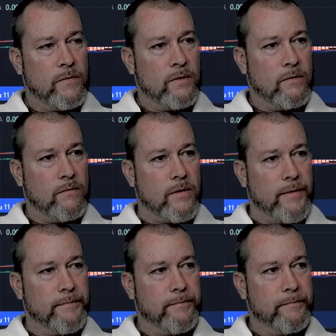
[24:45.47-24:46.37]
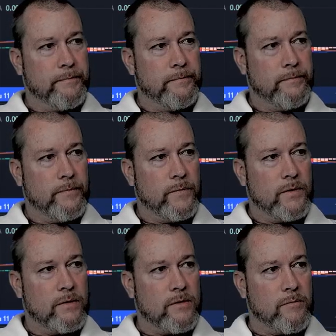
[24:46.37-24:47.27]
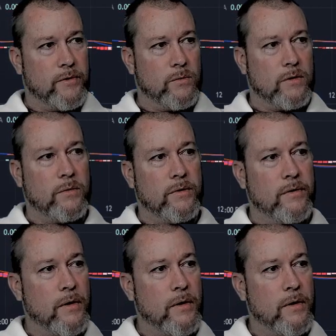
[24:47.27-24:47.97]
Okay, something to work with.